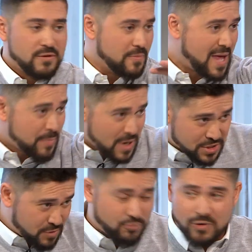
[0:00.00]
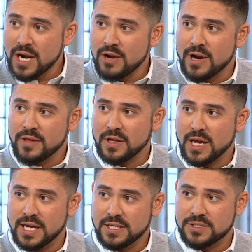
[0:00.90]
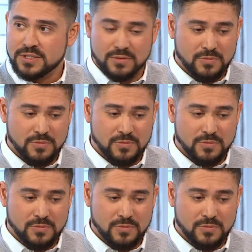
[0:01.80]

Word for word: from that person running round the gates,